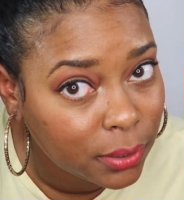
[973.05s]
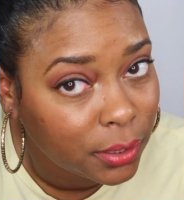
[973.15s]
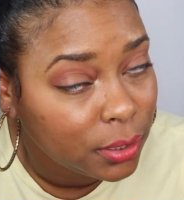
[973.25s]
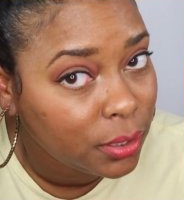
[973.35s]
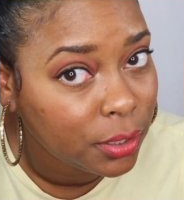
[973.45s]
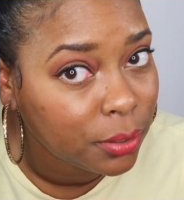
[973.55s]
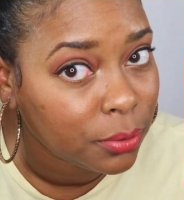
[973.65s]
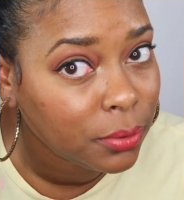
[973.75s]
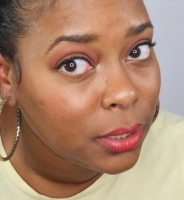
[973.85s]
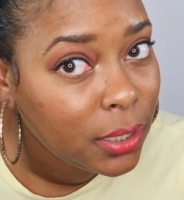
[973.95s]
but you
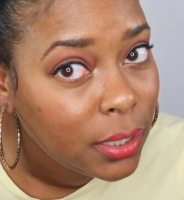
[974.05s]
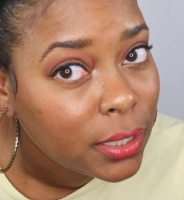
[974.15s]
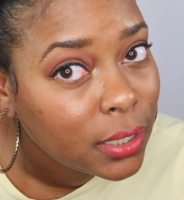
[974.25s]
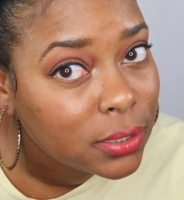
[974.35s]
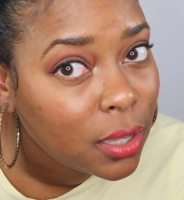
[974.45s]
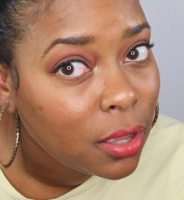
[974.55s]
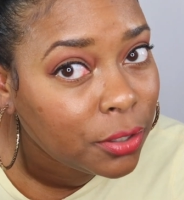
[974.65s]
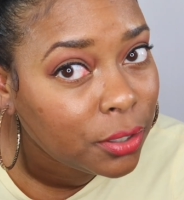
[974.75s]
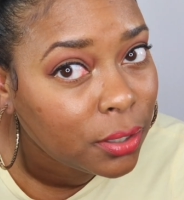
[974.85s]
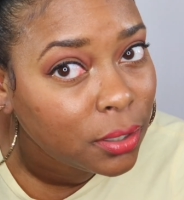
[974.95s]
know, it's
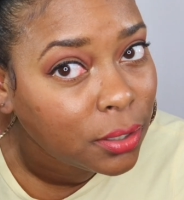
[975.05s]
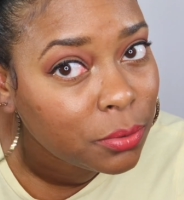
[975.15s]
all good.